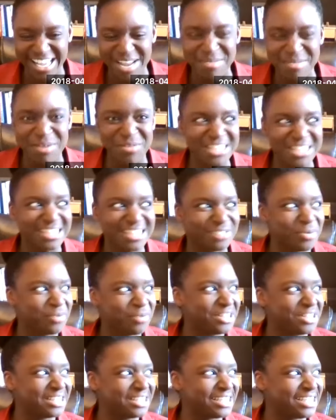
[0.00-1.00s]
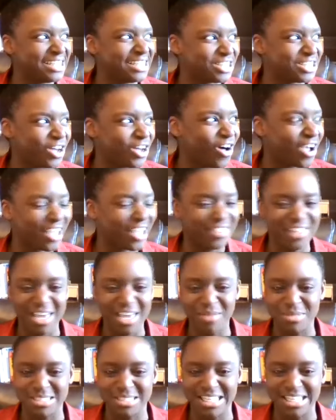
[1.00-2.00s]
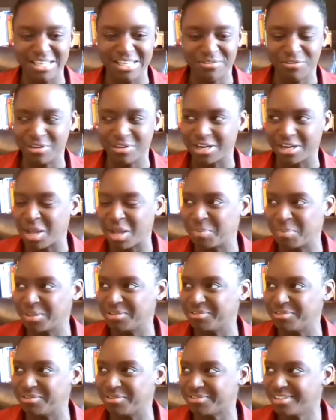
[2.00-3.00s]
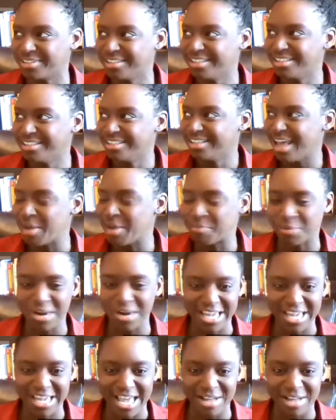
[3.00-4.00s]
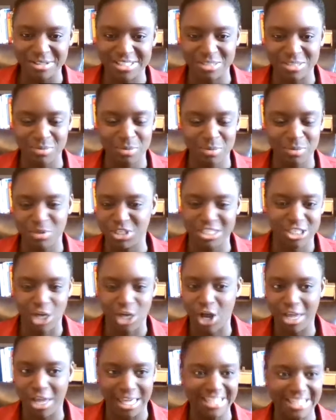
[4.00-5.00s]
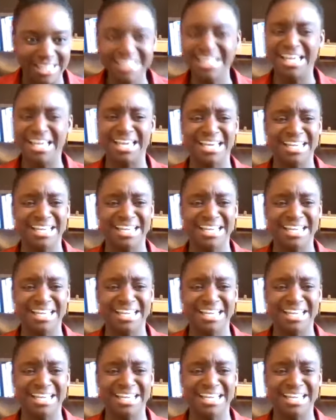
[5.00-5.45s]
mean, we just, we really did talk. I think I was late for a couple of uh, breakouts because we were just talking. Because